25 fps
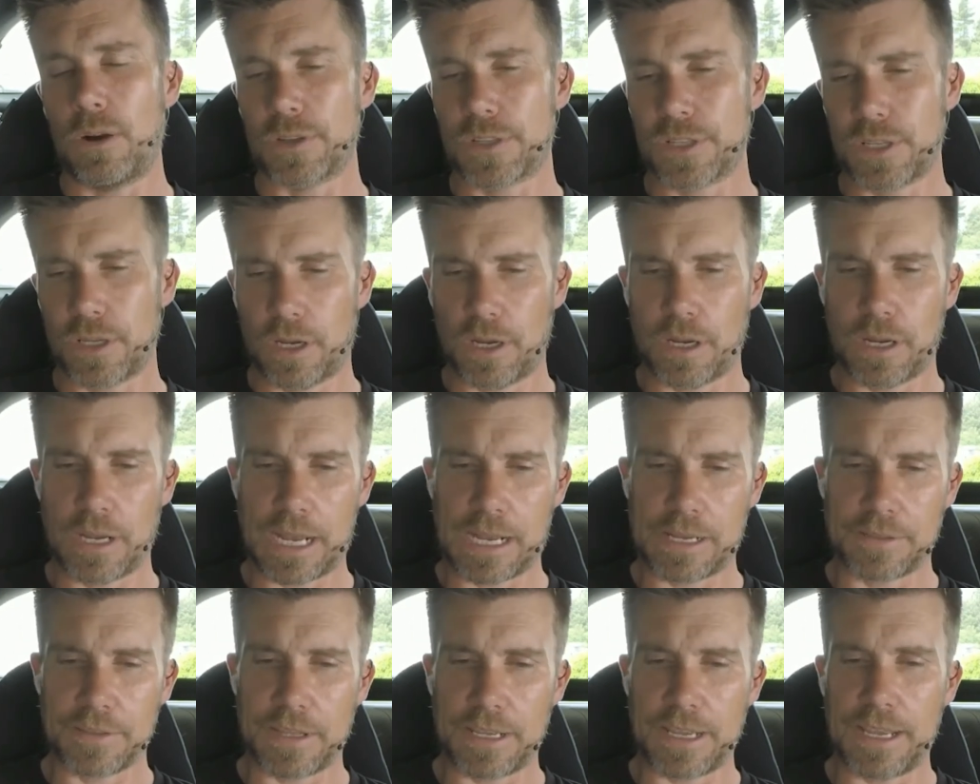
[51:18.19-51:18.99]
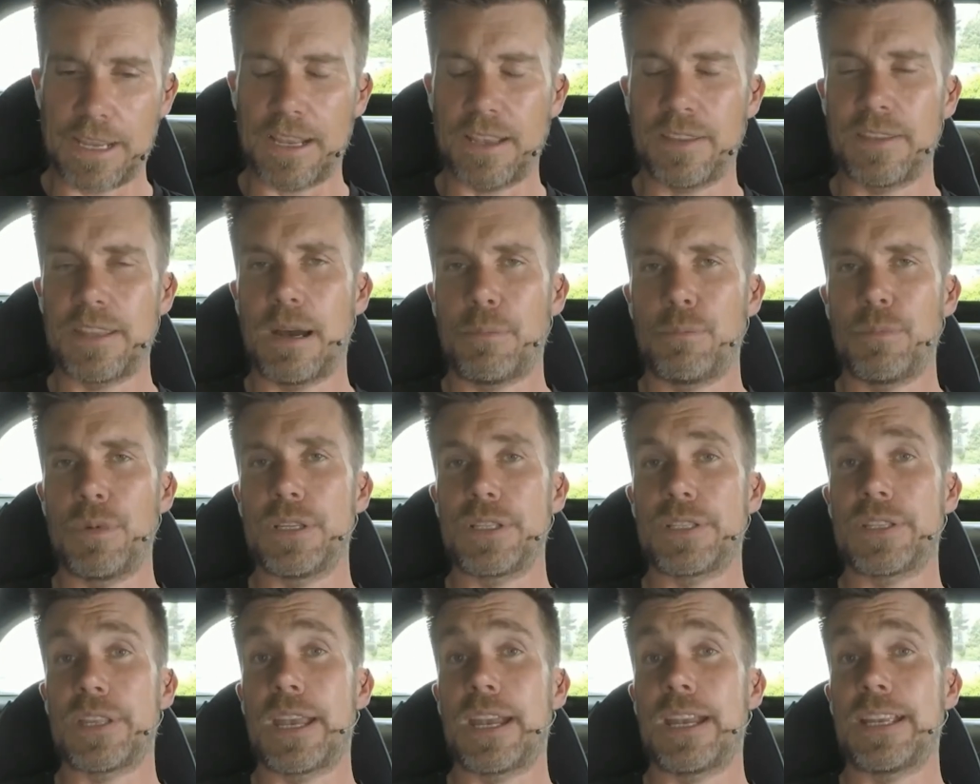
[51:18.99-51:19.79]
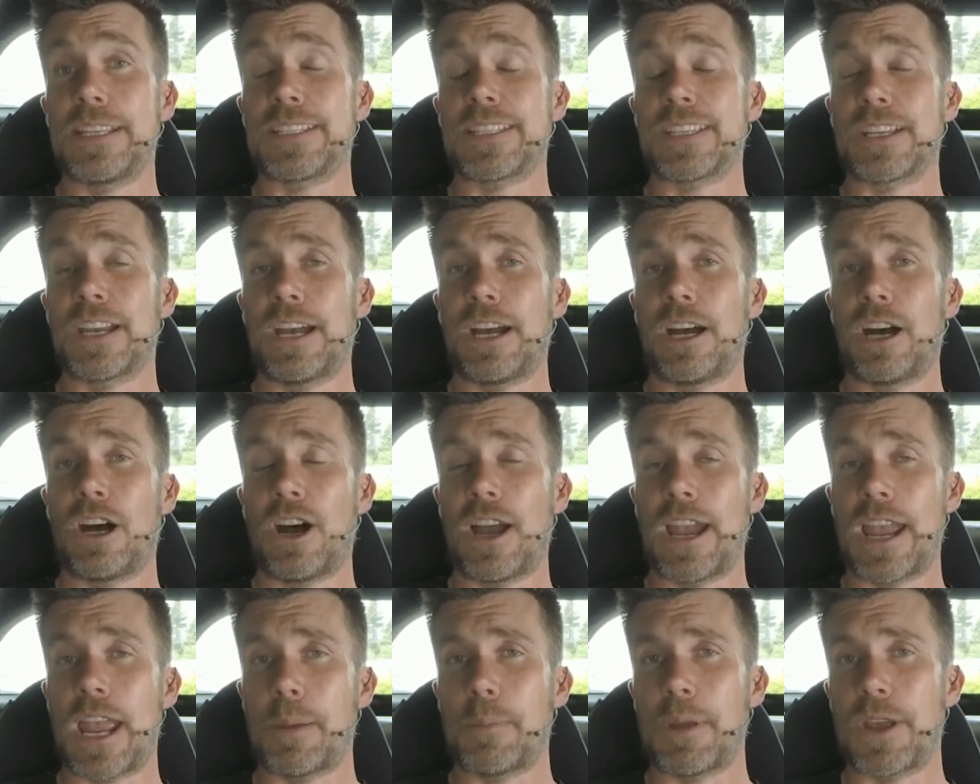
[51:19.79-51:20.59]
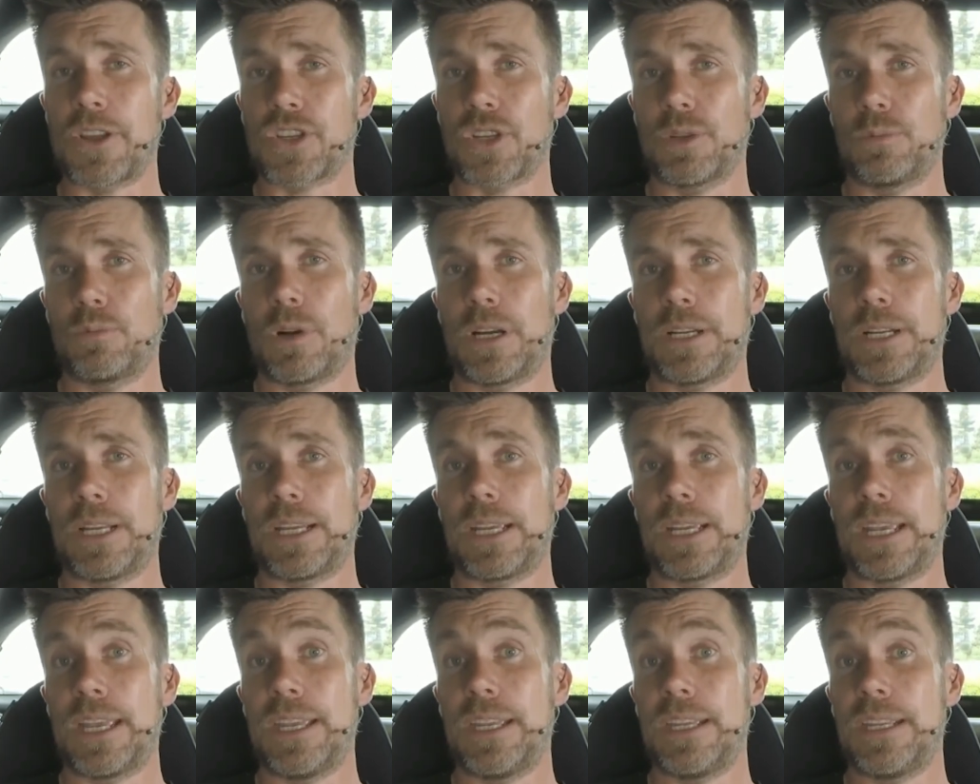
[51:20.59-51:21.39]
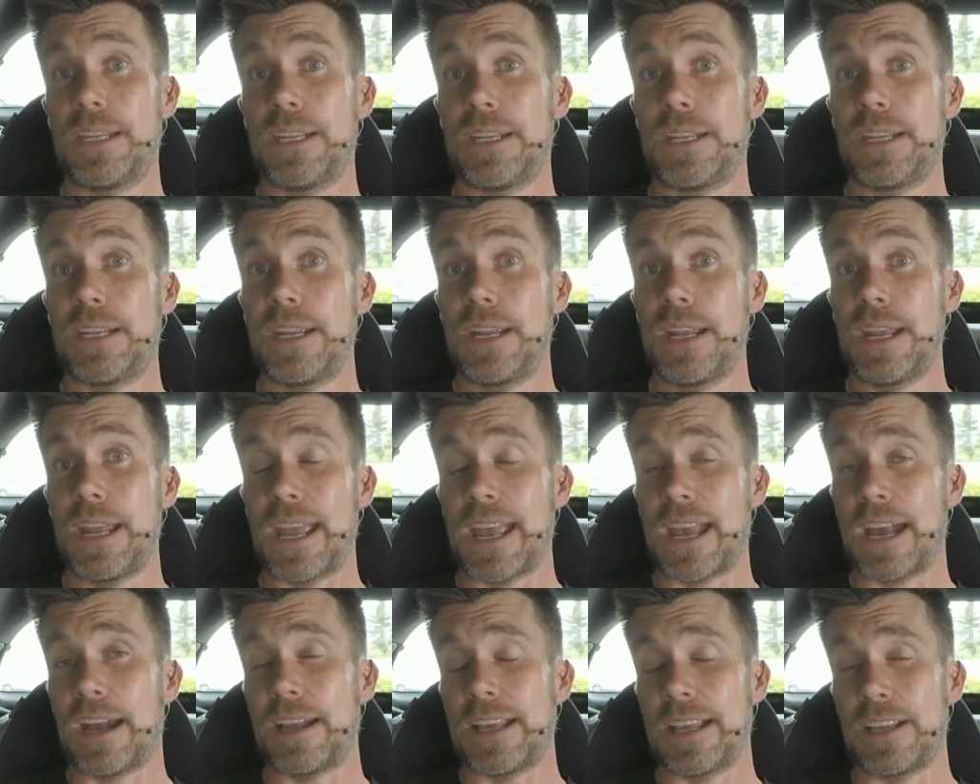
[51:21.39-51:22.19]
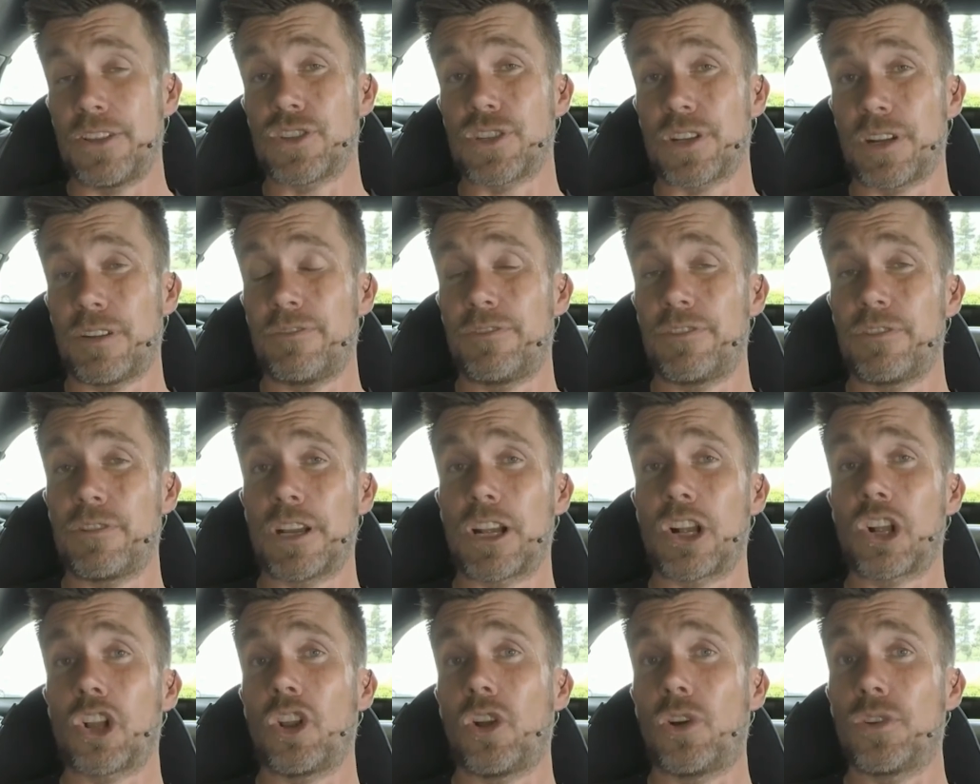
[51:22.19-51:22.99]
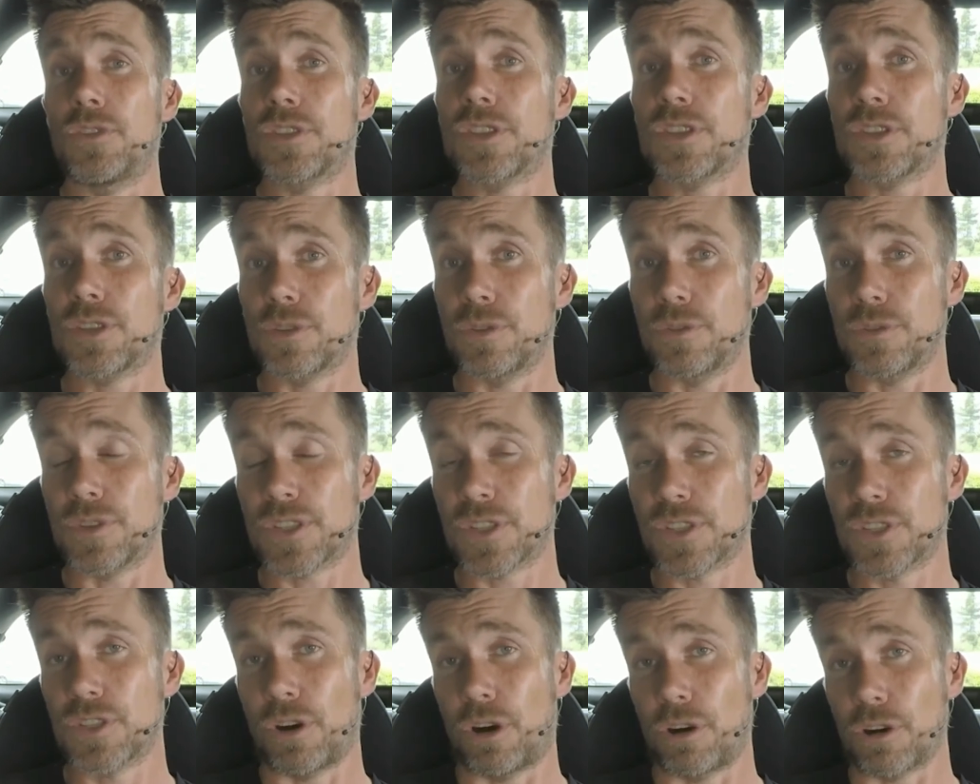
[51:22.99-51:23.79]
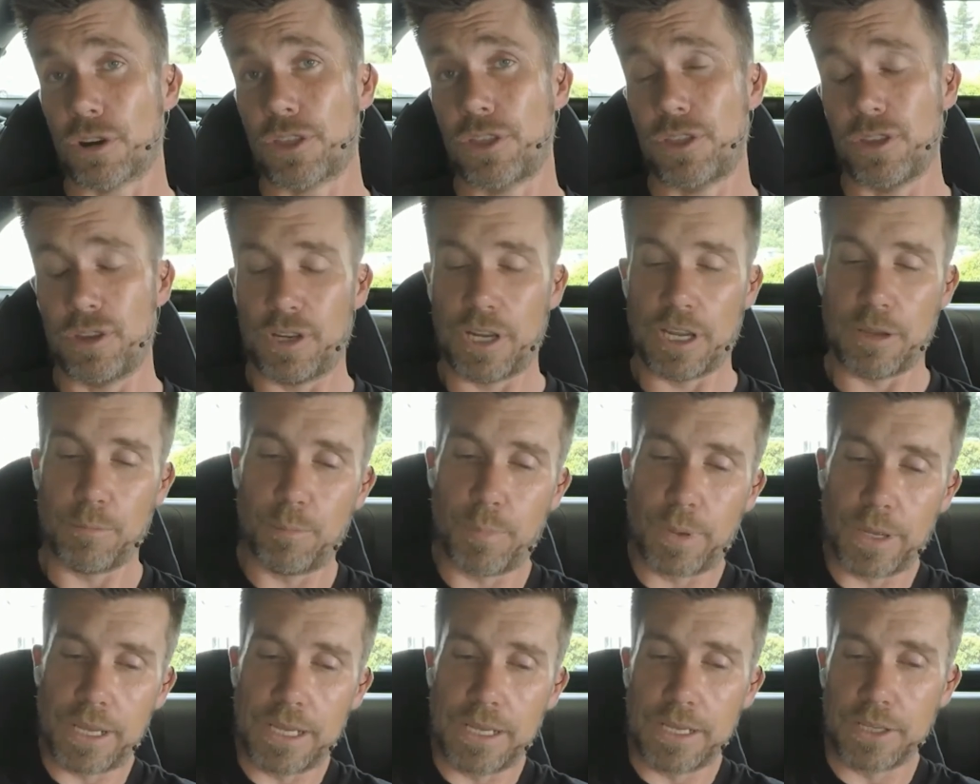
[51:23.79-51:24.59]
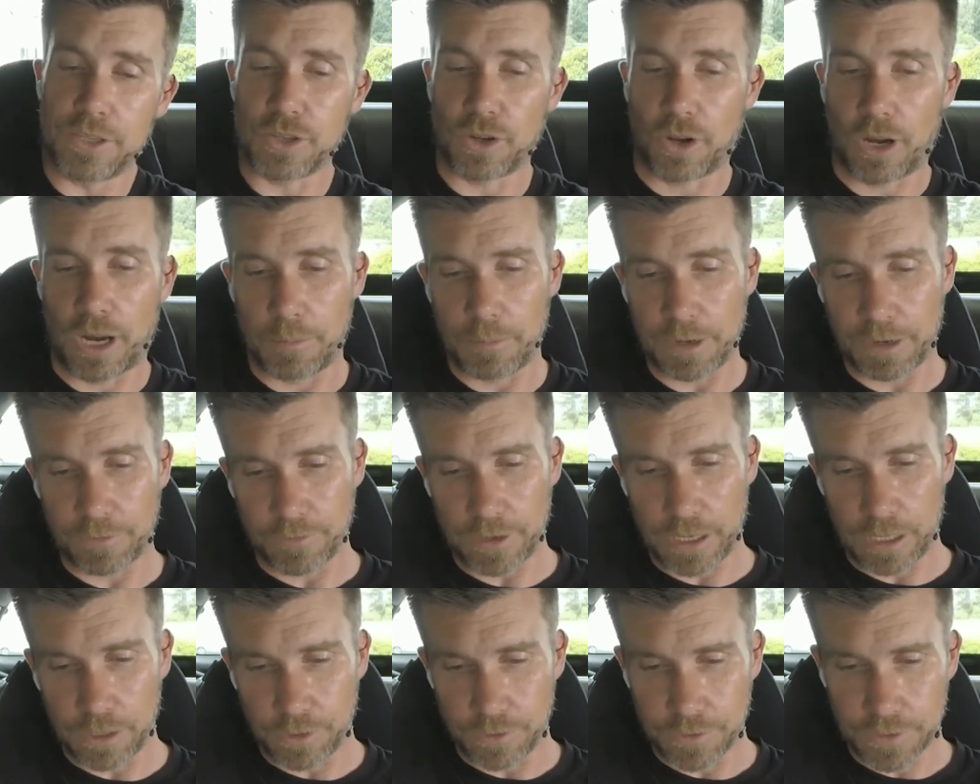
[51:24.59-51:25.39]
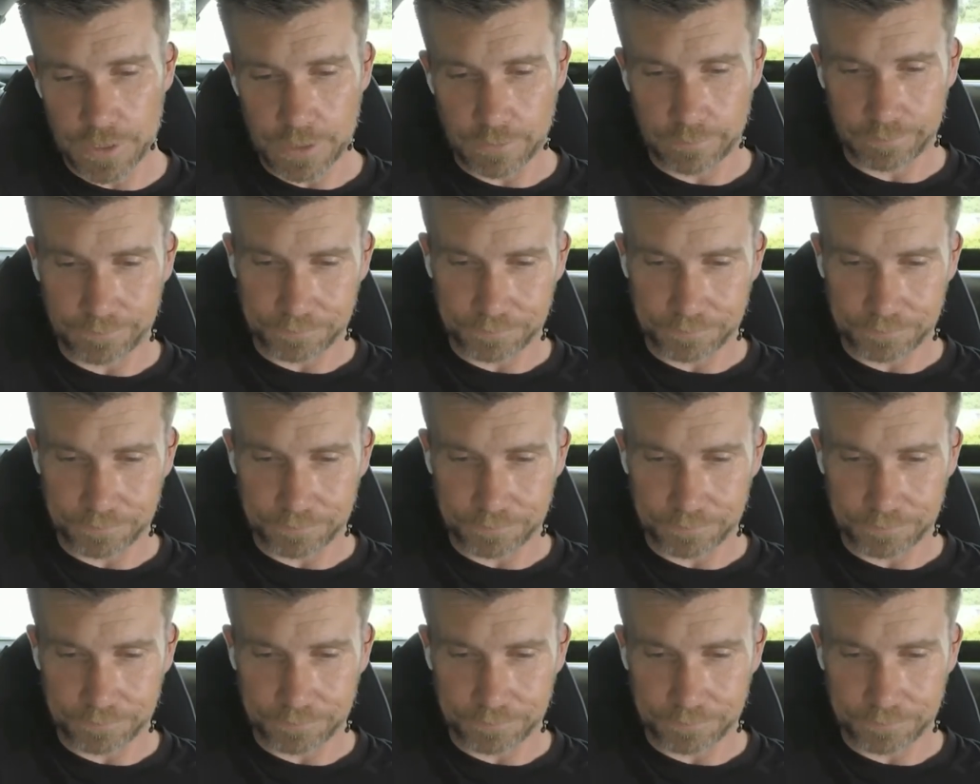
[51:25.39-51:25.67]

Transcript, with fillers: So uh, the numbers that uh, I am actually running in our engine are very close to stock thirteen B timing values.